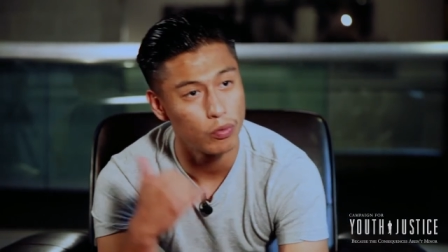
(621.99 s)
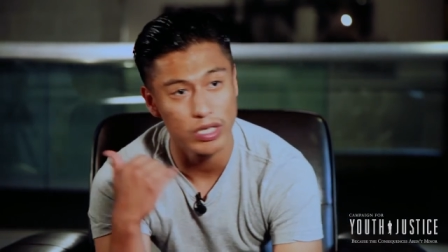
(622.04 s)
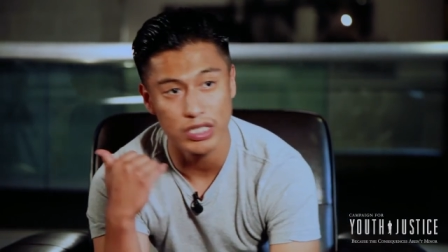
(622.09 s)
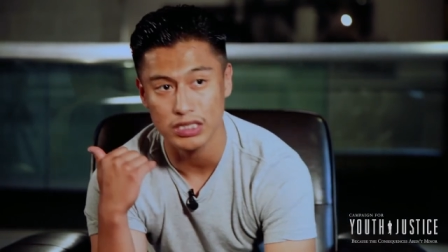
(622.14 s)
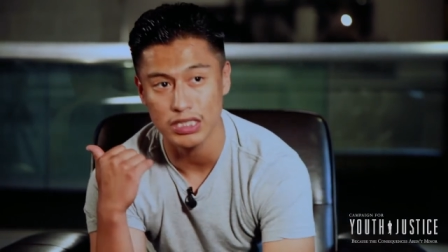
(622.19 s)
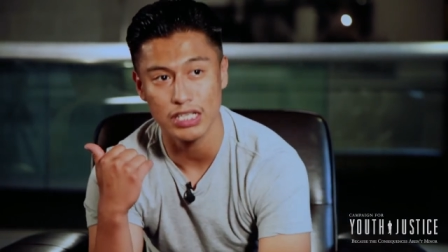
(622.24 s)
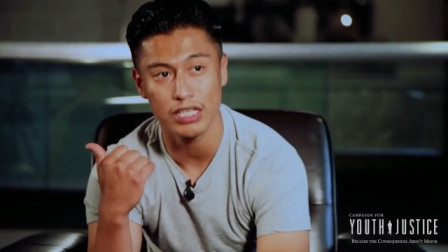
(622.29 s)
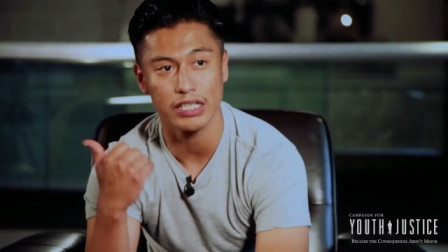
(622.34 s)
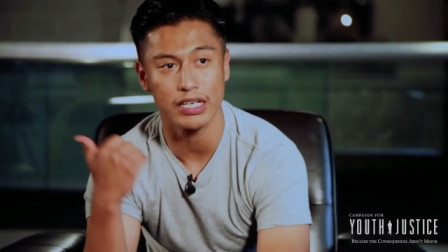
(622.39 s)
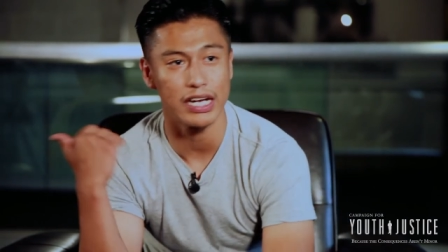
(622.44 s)

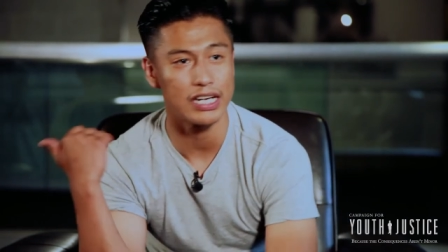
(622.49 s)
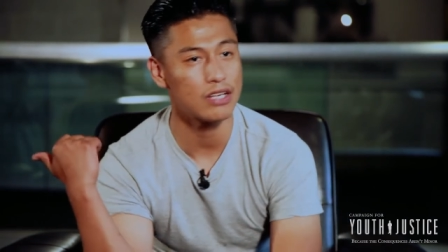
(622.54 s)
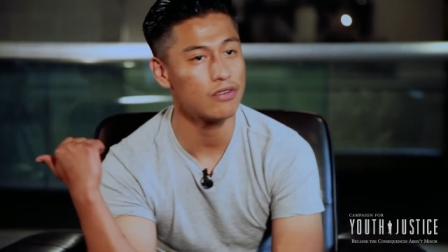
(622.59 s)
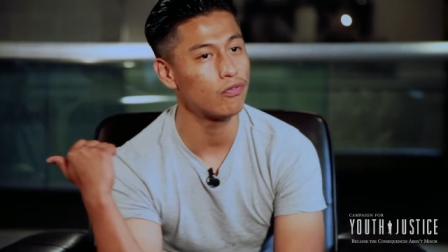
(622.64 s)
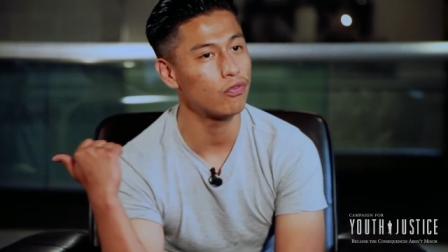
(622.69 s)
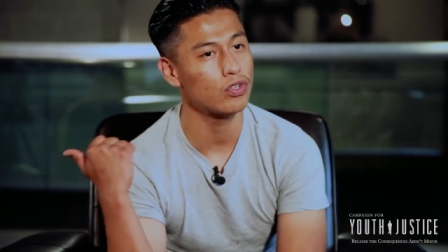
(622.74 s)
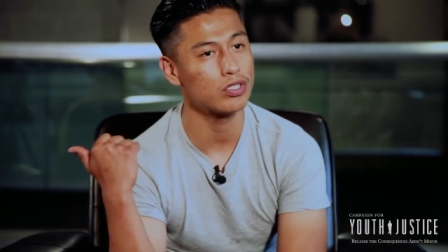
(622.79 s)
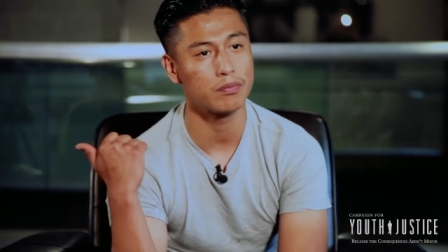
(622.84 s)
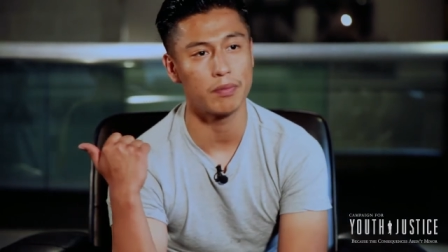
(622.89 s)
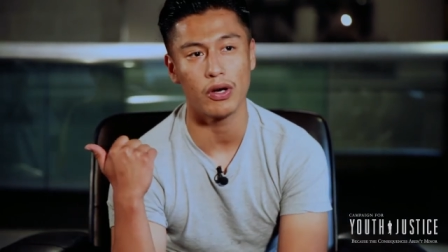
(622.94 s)
easily get
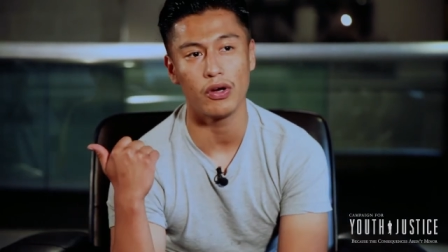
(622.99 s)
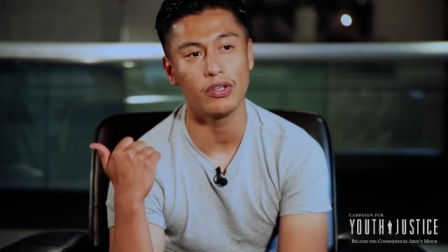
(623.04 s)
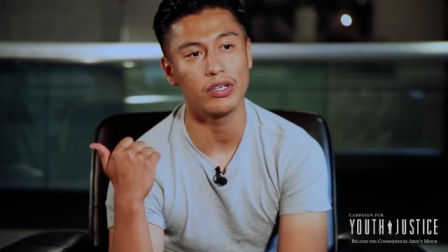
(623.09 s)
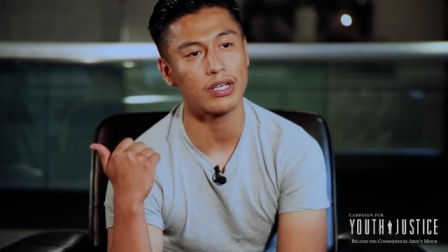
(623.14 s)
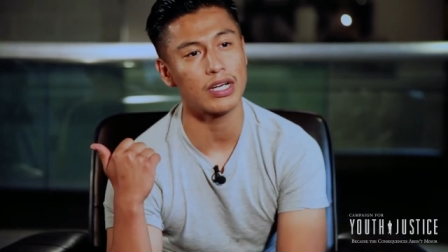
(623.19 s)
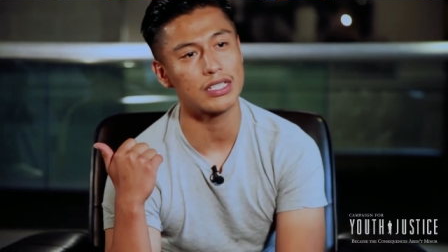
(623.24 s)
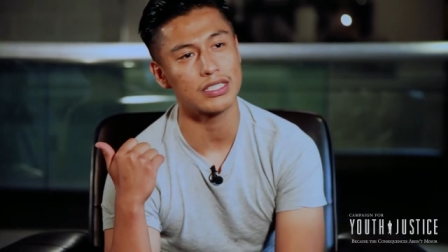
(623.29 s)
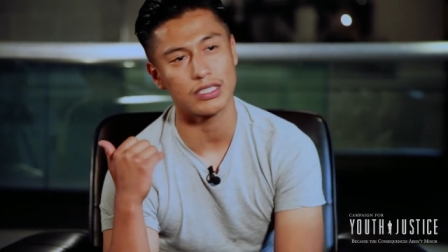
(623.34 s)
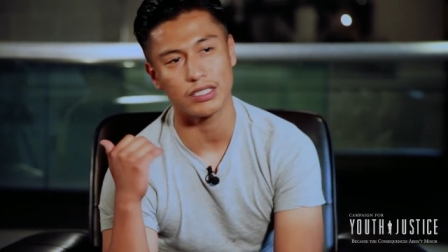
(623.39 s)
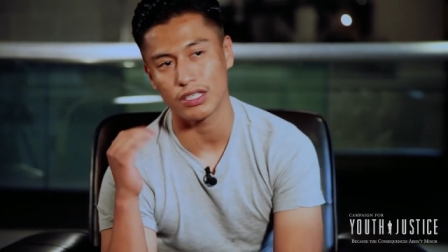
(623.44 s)
influenced by other
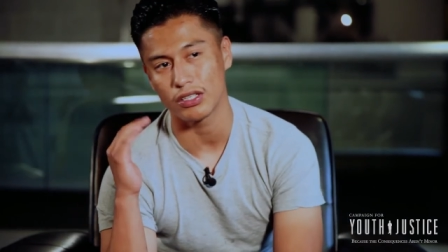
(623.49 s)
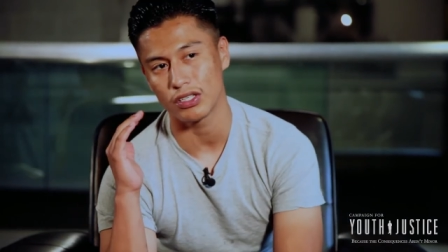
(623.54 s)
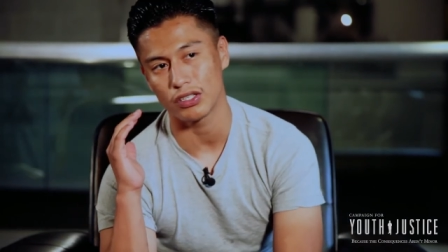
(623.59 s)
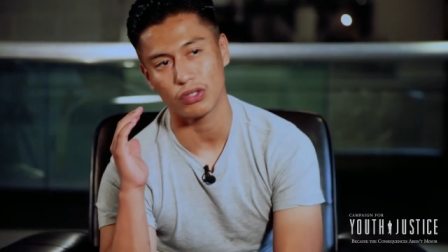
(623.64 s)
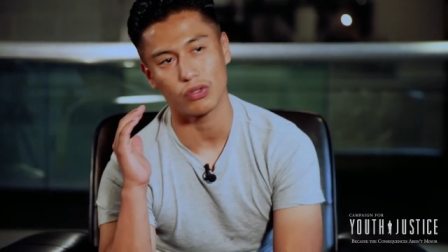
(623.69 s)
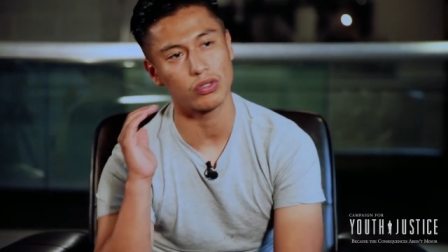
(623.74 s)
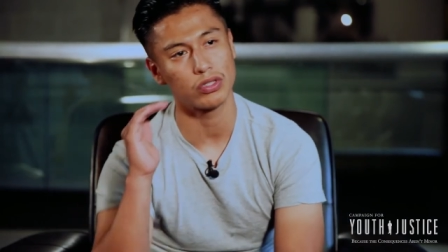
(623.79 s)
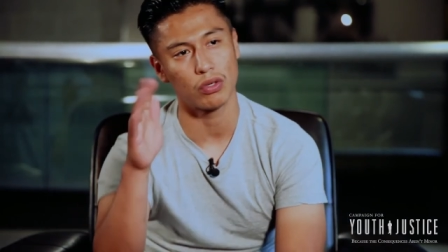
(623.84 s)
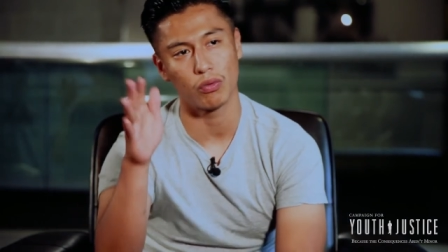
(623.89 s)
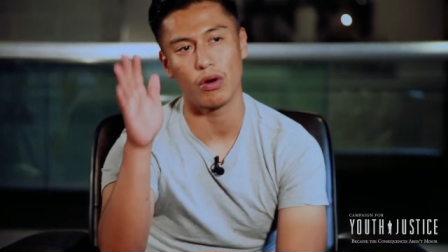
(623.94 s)
guys they're gonna
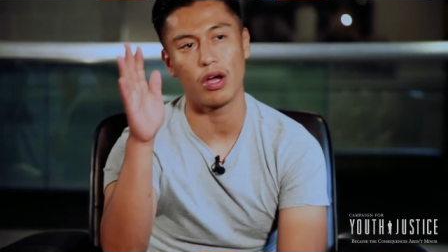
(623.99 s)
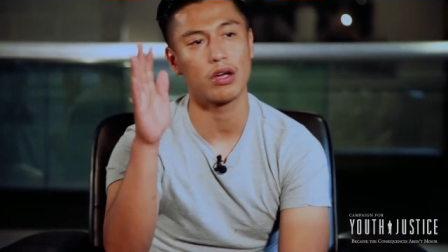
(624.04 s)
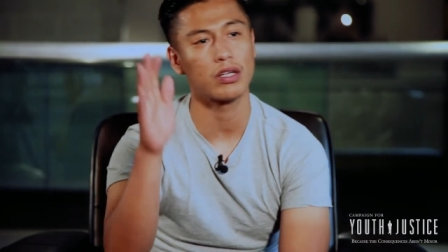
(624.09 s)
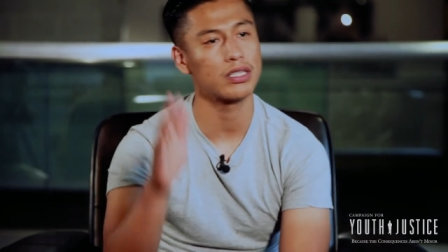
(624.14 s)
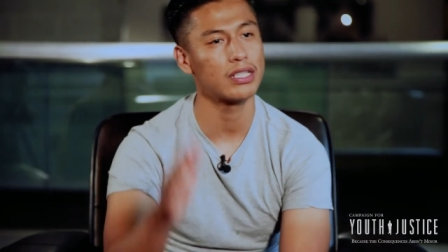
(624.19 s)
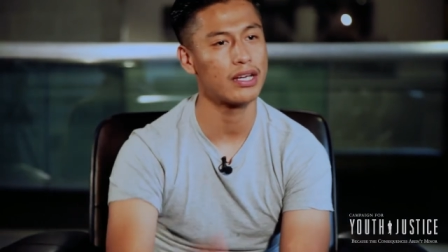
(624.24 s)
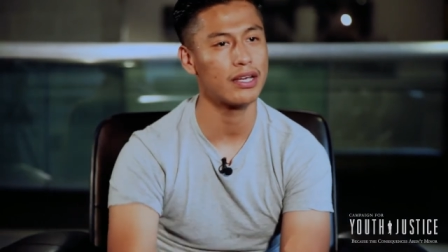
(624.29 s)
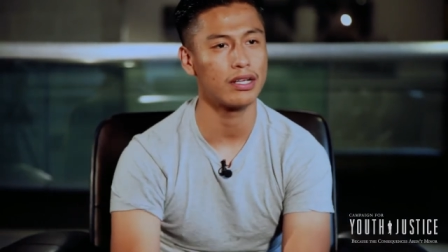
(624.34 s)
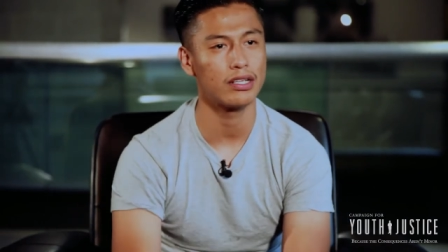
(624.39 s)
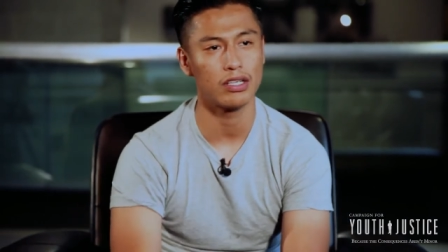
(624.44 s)
go the wrong
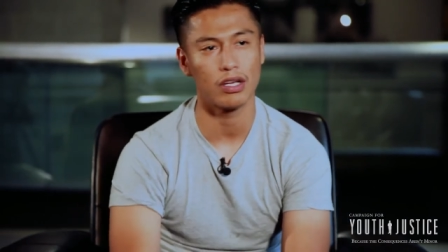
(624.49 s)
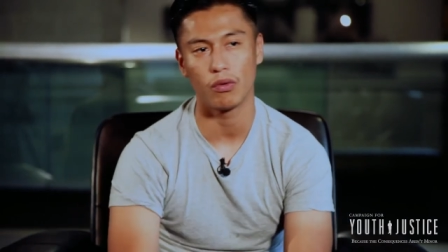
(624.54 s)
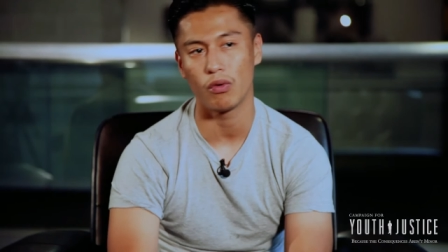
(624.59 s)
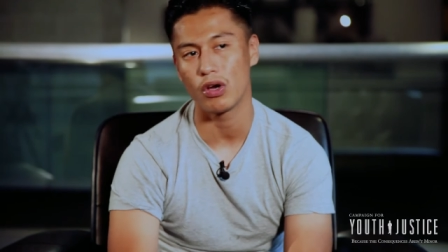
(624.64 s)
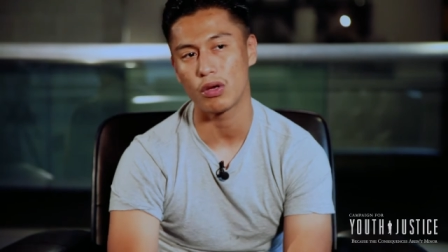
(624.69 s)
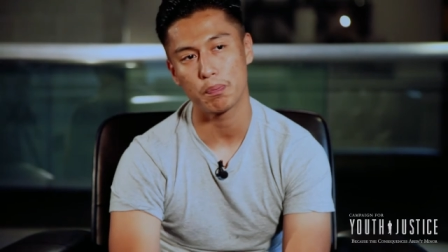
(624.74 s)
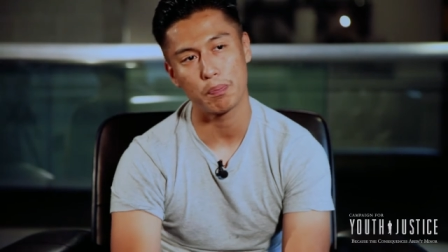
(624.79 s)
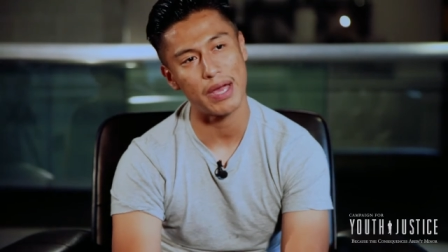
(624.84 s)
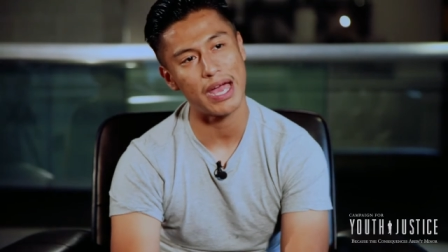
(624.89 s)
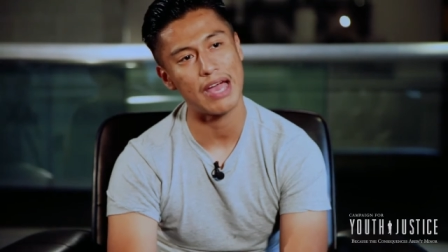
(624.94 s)
the
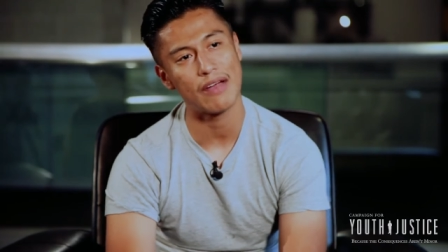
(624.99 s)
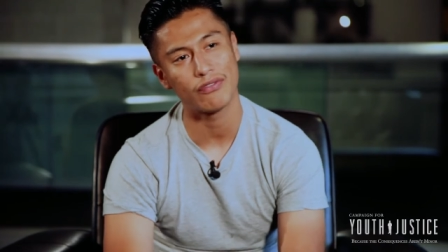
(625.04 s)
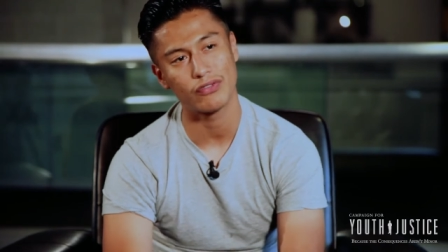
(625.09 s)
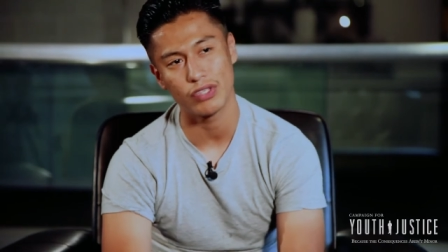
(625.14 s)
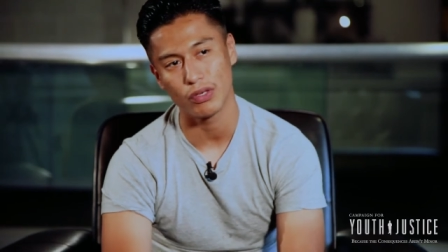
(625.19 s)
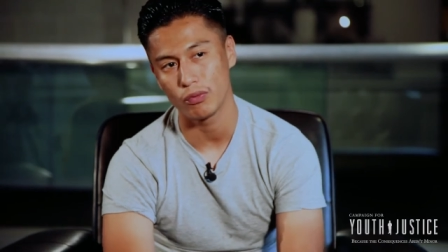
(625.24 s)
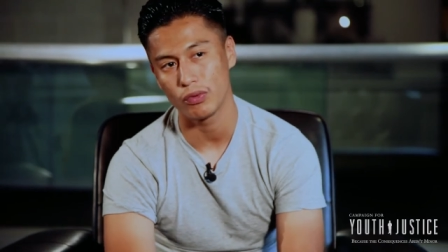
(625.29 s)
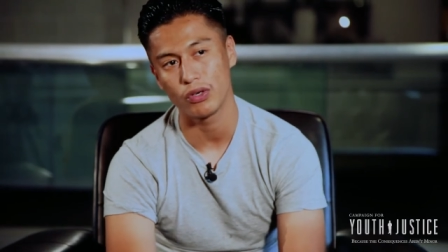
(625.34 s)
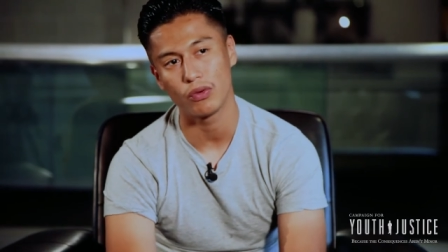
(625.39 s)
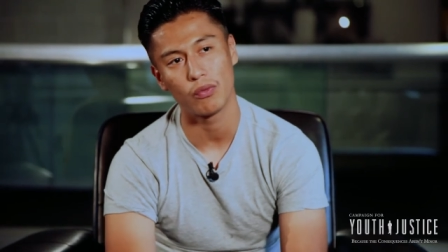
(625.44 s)
wrong path
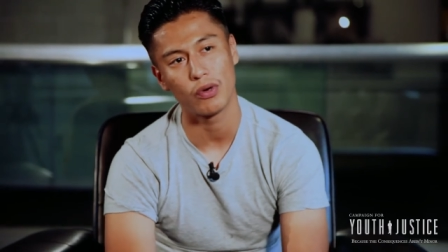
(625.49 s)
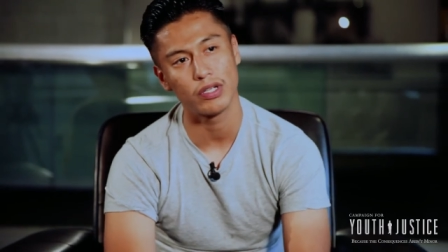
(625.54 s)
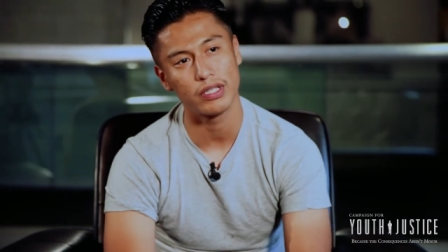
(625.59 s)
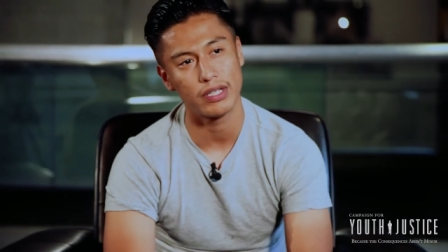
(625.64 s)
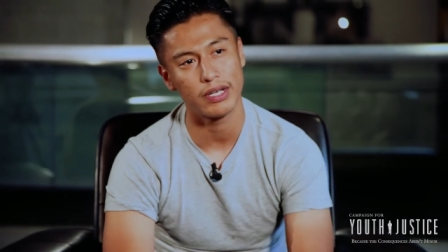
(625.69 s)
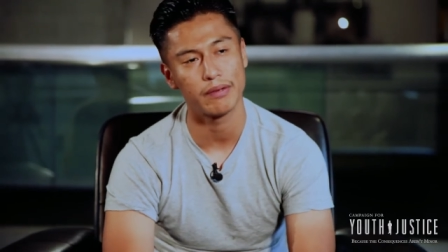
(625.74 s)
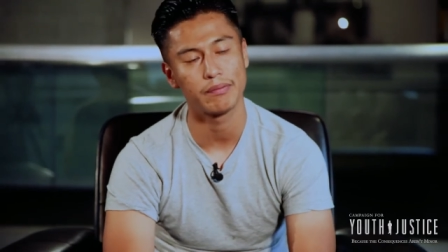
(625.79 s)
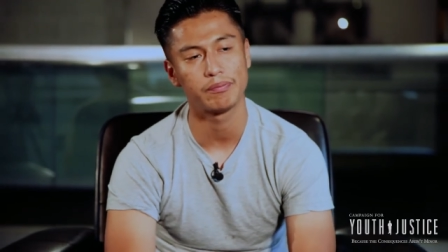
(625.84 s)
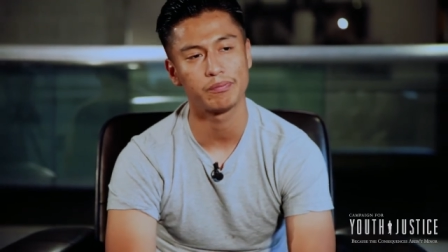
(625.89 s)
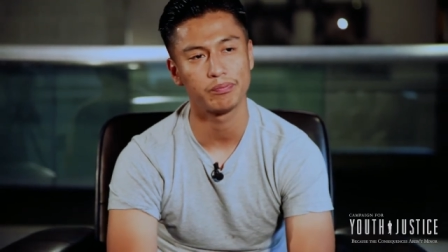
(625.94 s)
and we don't want
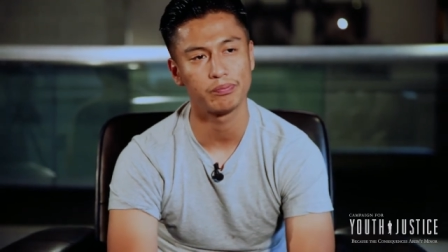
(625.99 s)
that